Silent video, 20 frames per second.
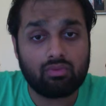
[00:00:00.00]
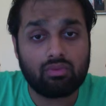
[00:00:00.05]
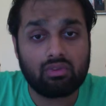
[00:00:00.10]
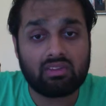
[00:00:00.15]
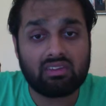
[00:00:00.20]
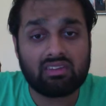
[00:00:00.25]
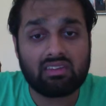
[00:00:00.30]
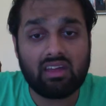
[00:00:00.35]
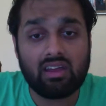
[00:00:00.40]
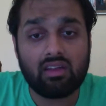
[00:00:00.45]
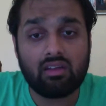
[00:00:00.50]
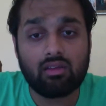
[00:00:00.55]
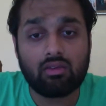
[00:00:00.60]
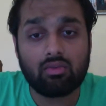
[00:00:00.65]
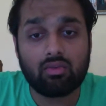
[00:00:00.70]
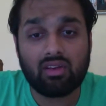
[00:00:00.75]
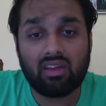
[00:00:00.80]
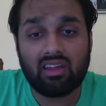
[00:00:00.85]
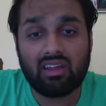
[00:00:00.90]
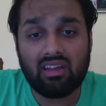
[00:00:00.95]
the setting you
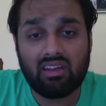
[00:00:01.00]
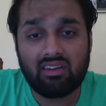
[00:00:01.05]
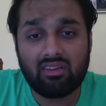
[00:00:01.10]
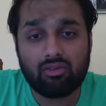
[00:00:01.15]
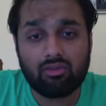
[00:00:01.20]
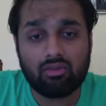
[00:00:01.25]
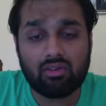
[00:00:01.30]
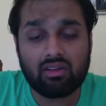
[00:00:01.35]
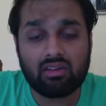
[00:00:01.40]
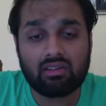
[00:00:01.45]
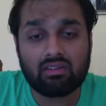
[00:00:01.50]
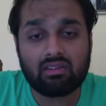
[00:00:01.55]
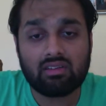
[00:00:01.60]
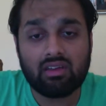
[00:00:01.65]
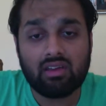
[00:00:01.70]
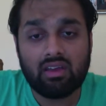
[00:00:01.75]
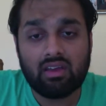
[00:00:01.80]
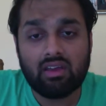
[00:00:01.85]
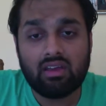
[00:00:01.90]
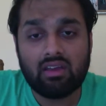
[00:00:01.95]
would increase
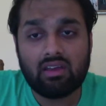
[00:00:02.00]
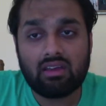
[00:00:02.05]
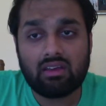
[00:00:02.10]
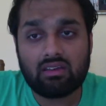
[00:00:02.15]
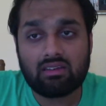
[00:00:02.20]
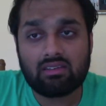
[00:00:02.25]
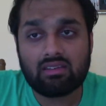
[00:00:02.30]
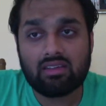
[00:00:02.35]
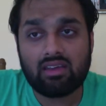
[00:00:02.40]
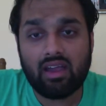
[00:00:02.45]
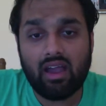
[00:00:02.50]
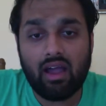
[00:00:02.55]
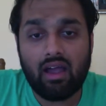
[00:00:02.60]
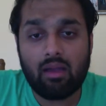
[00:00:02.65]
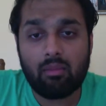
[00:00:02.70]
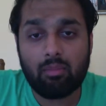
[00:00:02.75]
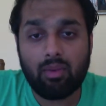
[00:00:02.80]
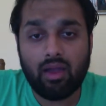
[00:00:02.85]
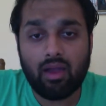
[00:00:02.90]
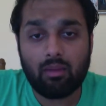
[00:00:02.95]
is the
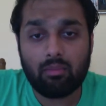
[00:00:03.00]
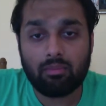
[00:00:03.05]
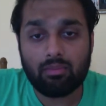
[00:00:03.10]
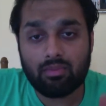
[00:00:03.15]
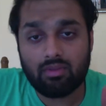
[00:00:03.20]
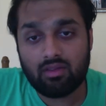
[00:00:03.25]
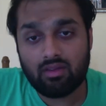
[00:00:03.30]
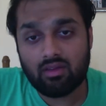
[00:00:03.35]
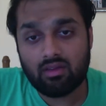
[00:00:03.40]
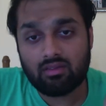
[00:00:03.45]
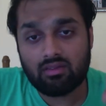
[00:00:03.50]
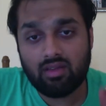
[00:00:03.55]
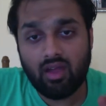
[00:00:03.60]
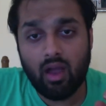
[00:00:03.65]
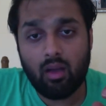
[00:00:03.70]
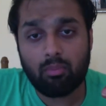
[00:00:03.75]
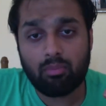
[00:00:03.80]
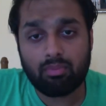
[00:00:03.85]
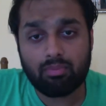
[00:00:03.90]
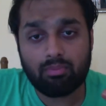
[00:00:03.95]
IPAP, the
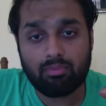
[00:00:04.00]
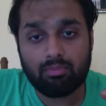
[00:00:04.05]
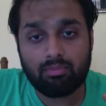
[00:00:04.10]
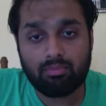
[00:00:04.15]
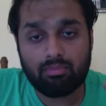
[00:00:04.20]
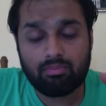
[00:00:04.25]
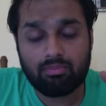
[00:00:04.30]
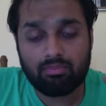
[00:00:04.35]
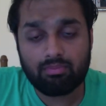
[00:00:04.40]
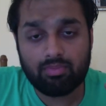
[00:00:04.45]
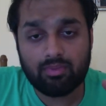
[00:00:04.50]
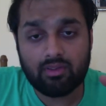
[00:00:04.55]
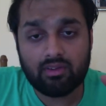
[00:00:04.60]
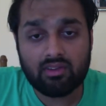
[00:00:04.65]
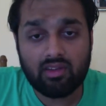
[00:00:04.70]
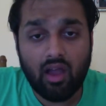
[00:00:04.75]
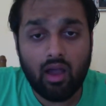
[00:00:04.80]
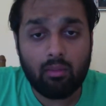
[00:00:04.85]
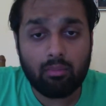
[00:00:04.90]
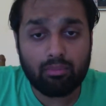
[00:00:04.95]
top
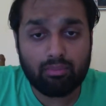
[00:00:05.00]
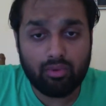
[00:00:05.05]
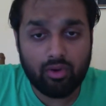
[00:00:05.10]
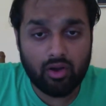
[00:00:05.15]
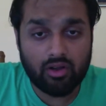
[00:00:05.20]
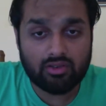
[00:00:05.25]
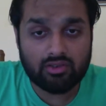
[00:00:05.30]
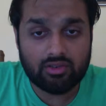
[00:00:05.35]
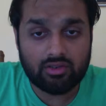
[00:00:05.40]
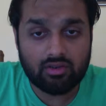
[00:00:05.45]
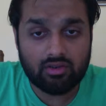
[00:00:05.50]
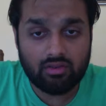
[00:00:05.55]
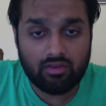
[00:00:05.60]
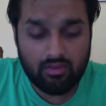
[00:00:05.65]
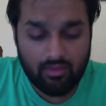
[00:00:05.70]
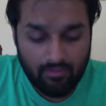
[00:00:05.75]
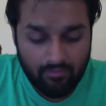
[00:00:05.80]
pressure.